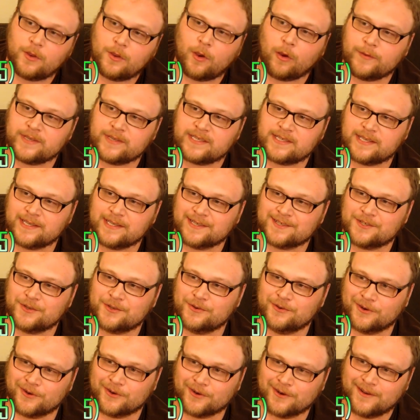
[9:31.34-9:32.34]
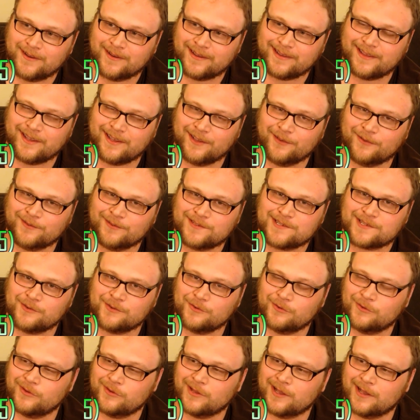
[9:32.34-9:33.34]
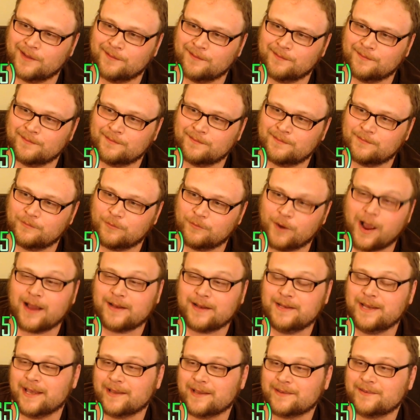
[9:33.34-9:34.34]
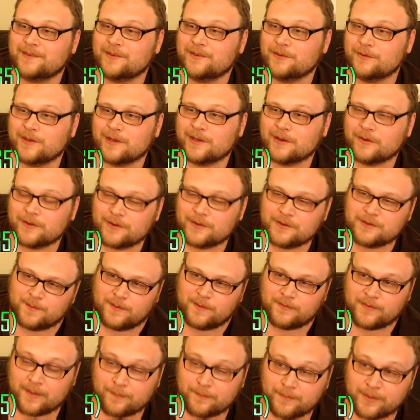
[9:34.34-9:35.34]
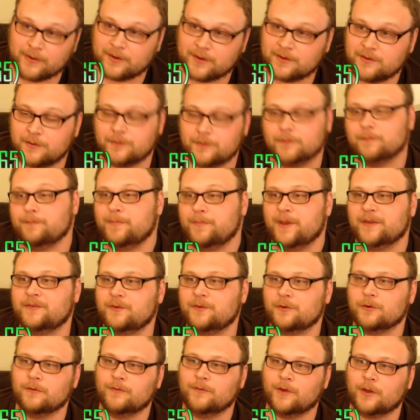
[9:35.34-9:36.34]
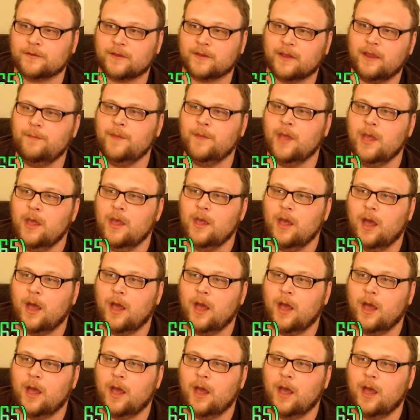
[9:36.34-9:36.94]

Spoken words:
You always see a tutor in the old school rock decks too. It used to be Vampiric Tutor, best tutor of all time.